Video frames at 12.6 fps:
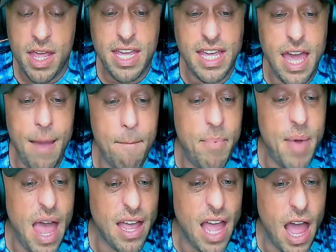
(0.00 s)
He came
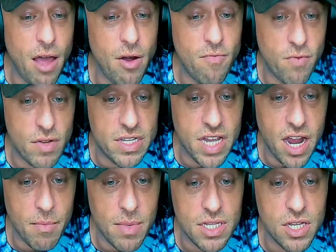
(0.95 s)
back out of
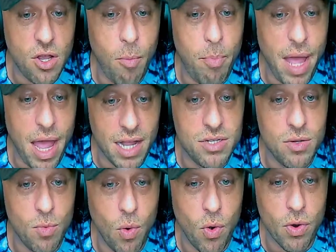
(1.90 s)
retirement to go back to
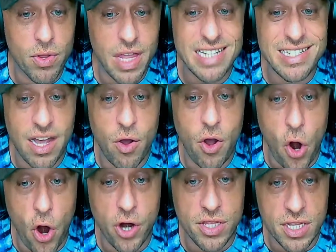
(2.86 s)
war. That's how
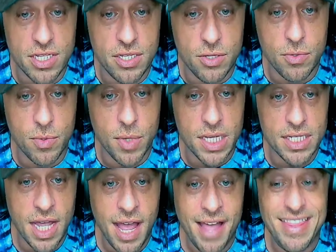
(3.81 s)
hard this dude was.